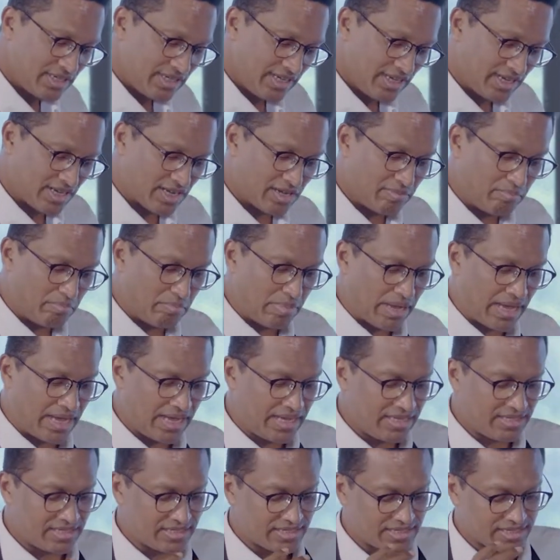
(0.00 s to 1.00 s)
It
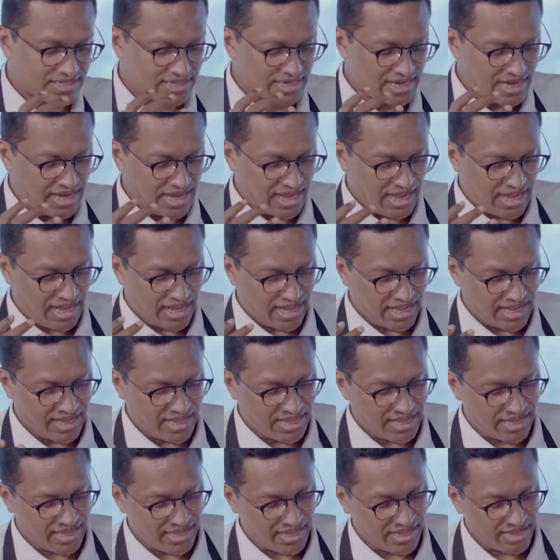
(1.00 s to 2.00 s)
combines
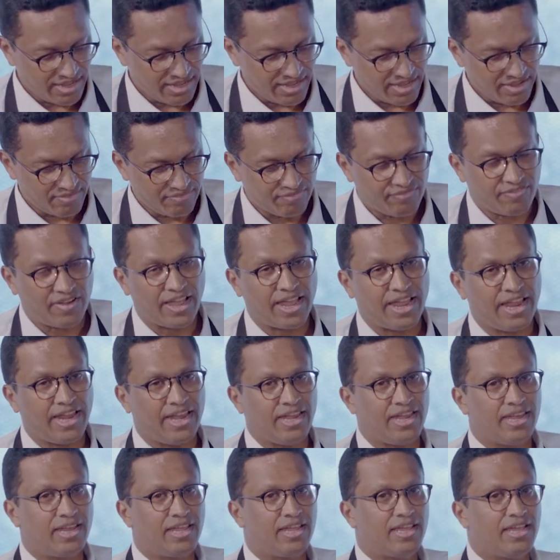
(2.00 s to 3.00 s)
a
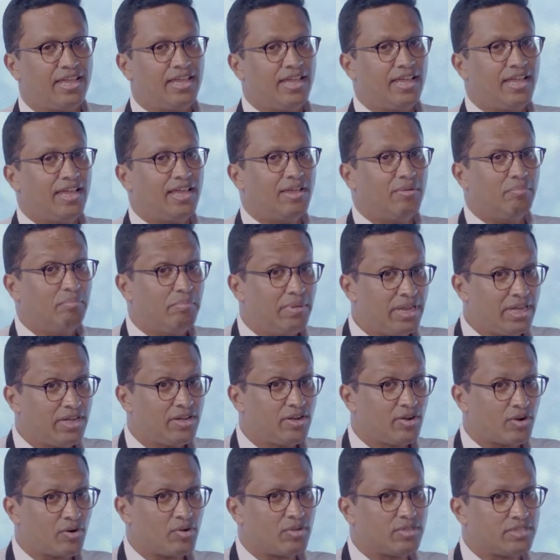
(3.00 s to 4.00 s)
fine,
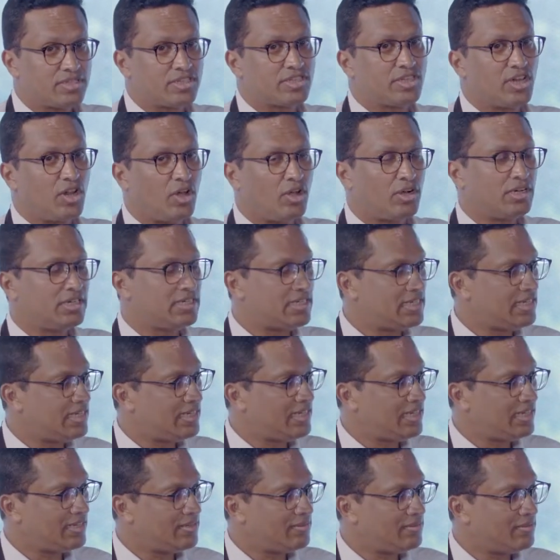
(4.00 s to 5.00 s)
mid-grown Ceylon tea,